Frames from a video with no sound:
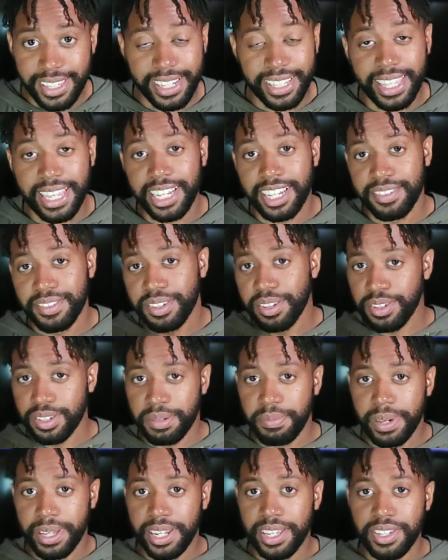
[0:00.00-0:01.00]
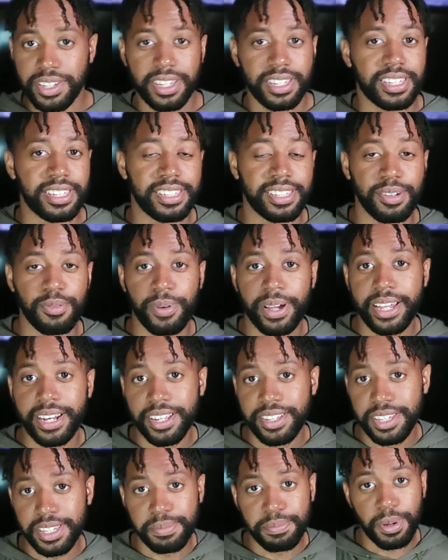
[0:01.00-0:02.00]
they think of social media just as a way
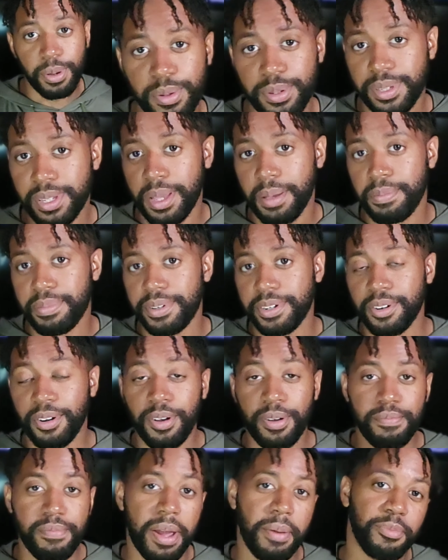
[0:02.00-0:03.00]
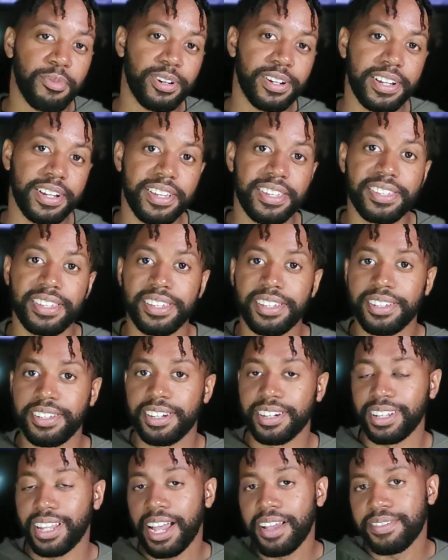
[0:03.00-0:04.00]
to just post up your own memories and
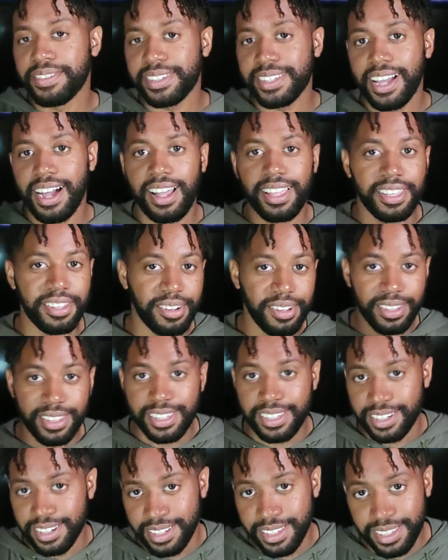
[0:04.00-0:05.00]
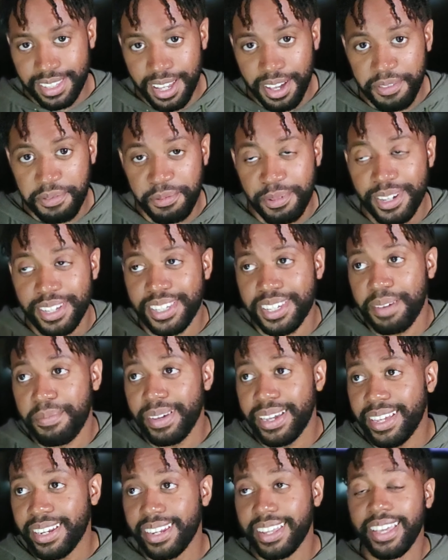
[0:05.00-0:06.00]
your lifestyle and all this good stuff, which I
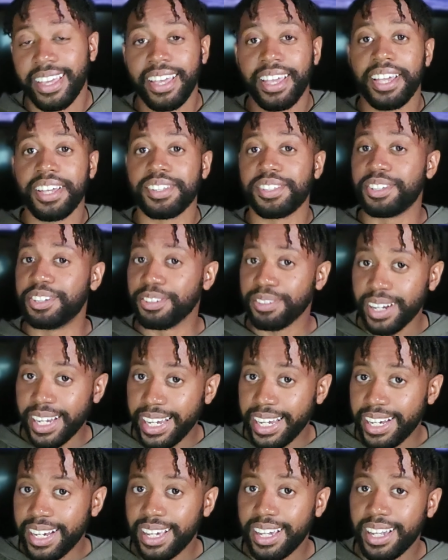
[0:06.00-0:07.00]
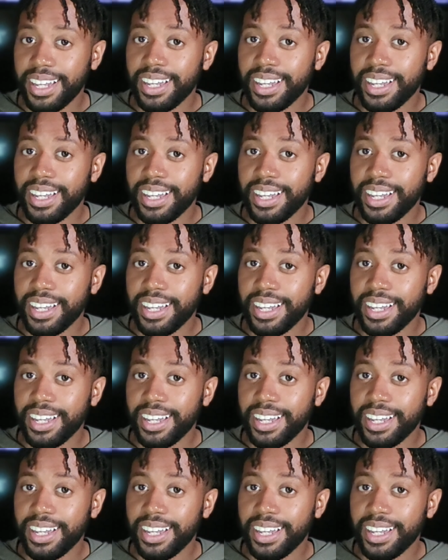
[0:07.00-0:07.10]
mean is great.